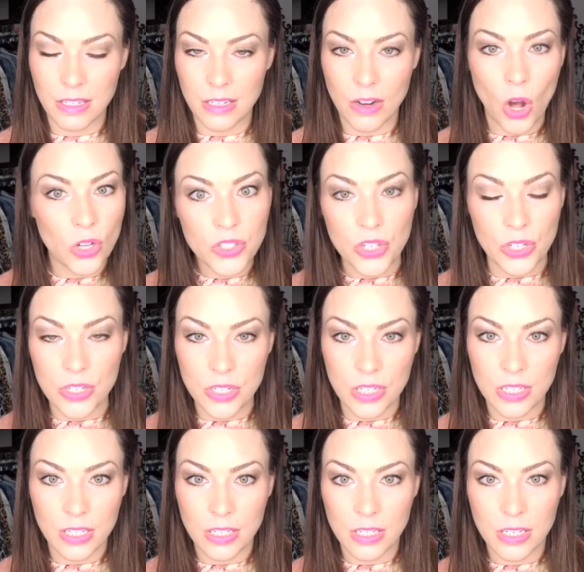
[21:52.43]
altered.
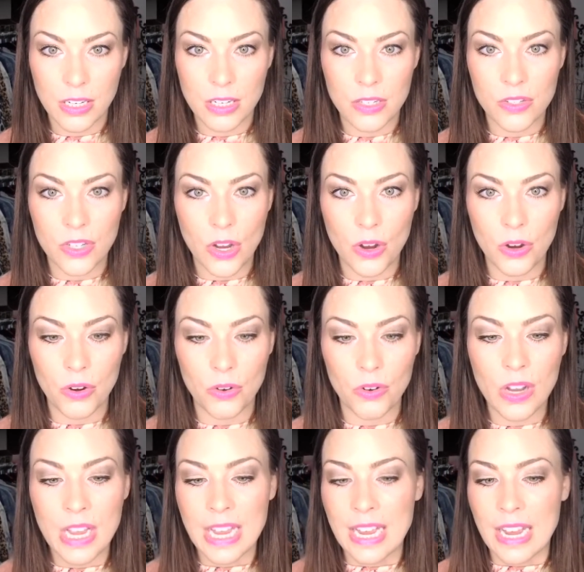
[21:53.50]

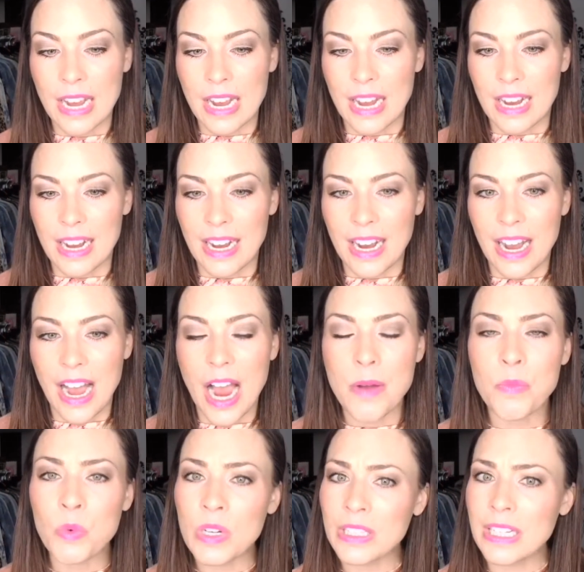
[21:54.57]
So
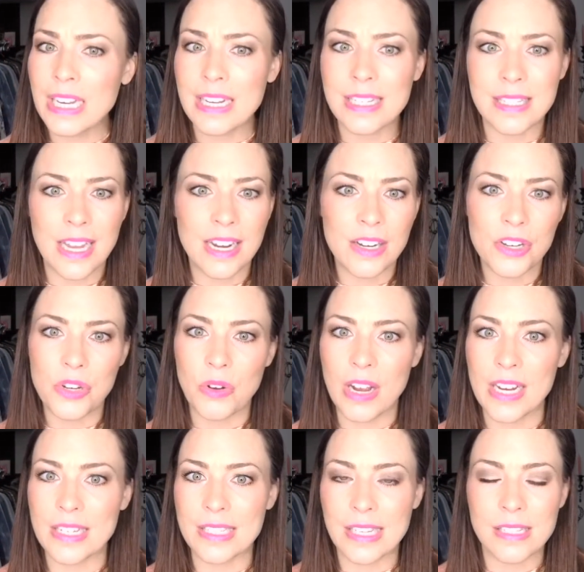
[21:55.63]
I'm really excited, you
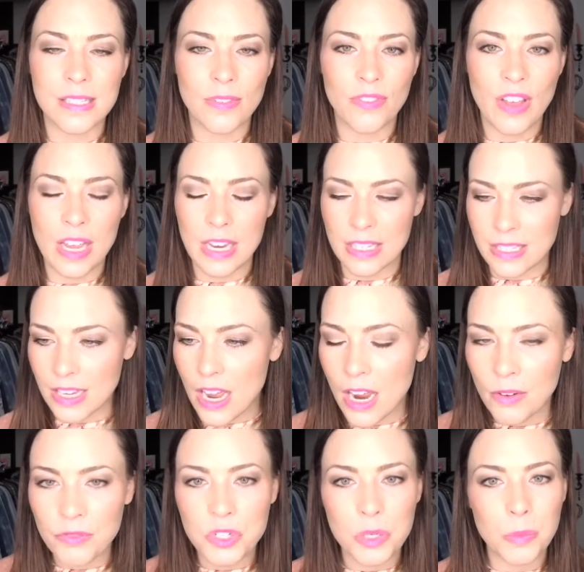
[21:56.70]
guys. It's
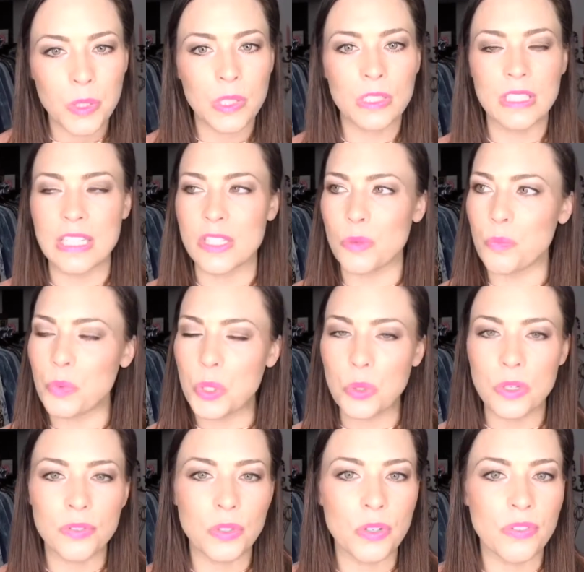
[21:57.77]
comfortable, it's
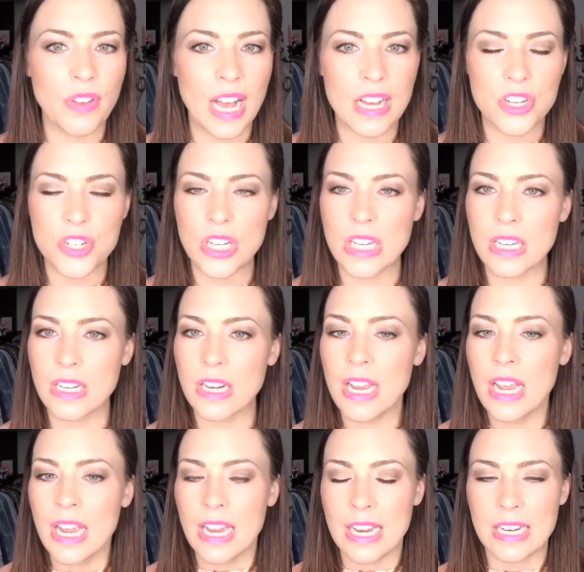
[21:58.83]
beautiful fashion,
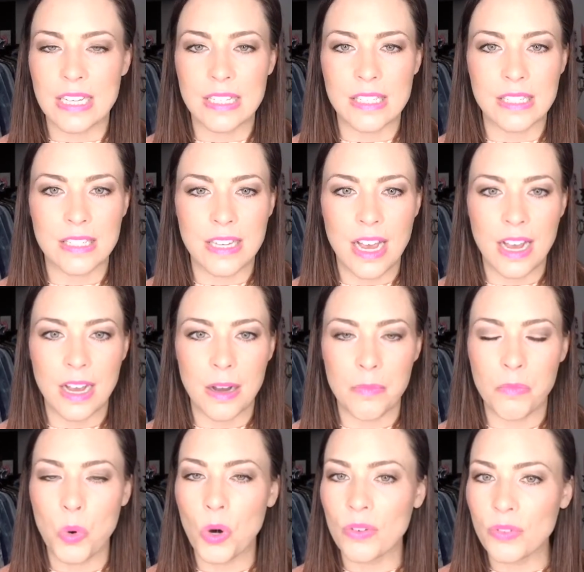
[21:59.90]
it's
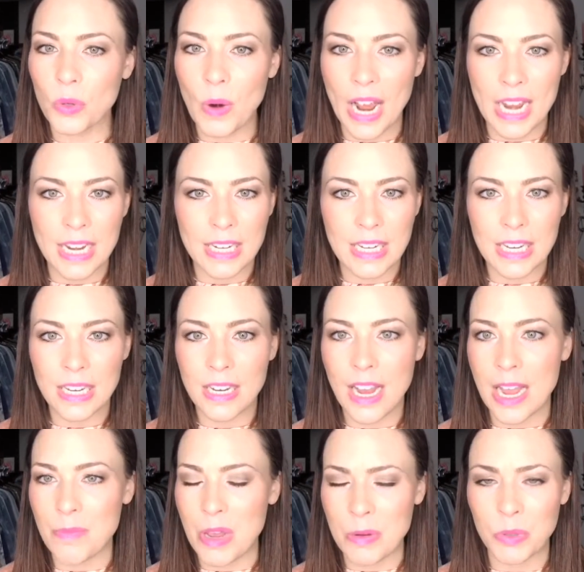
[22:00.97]
more variety.
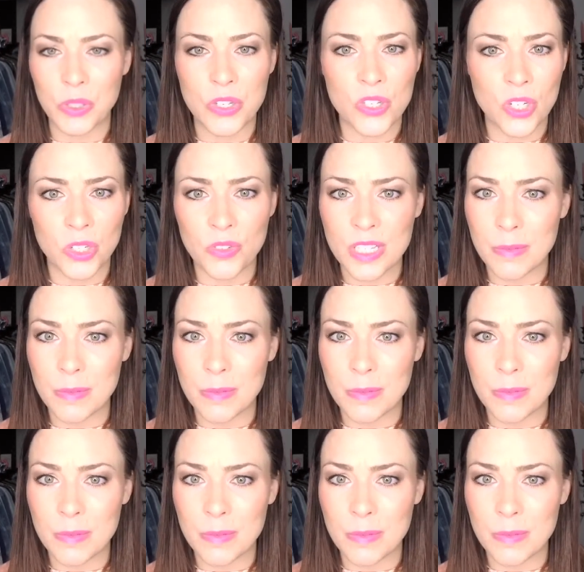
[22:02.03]
I'm able to service